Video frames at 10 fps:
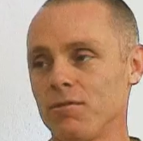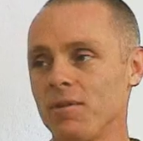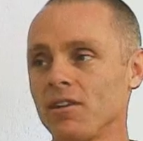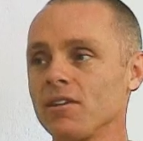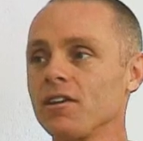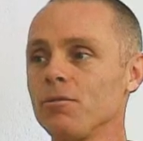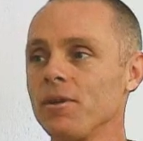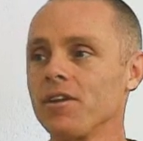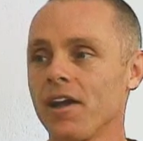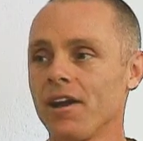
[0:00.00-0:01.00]
to be a little
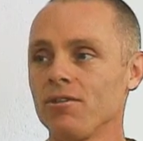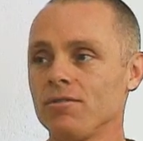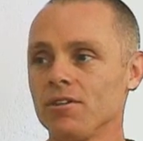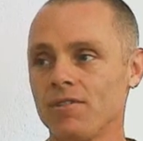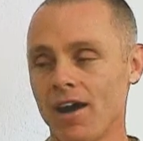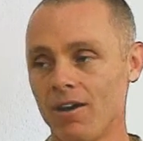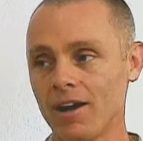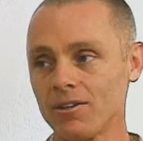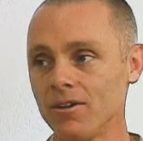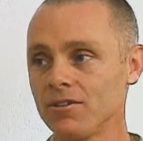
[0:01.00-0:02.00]
bit careful of how
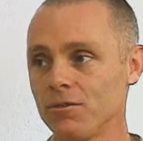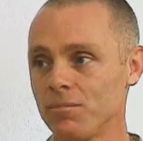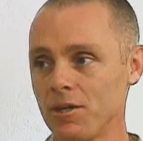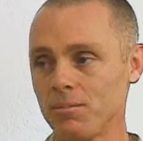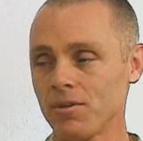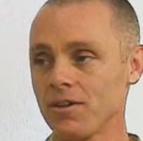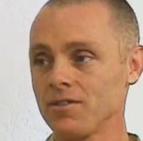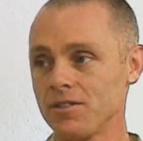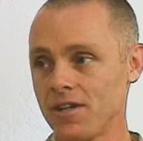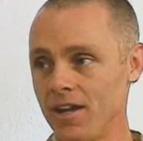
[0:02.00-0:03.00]
I looked at people, because
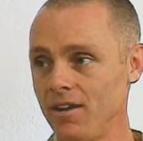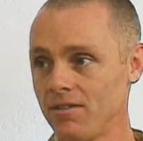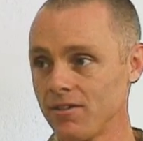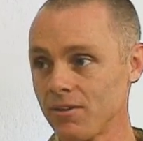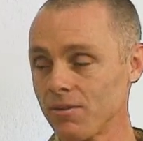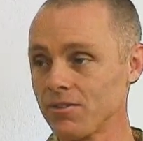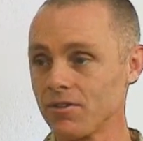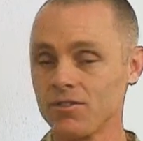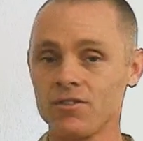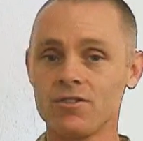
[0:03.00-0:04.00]
the tendency was
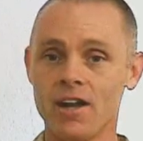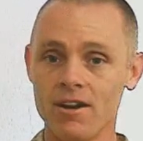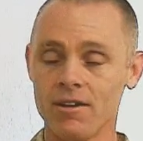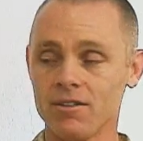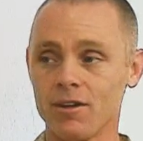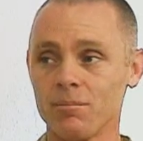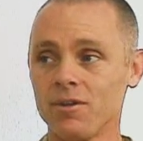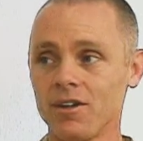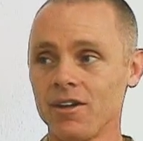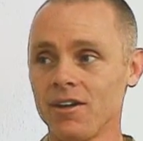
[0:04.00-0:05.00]
to stare at them
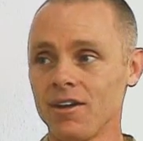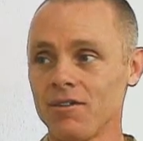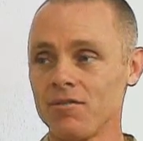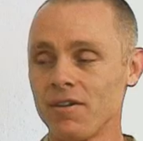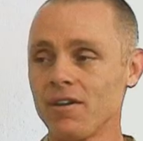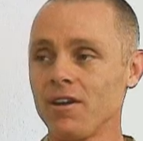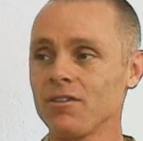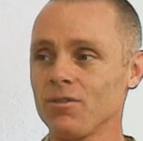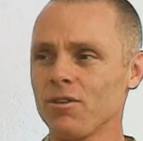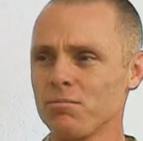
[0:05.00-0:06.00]
very
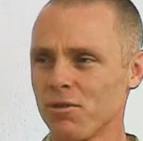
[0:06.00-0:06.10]
sort of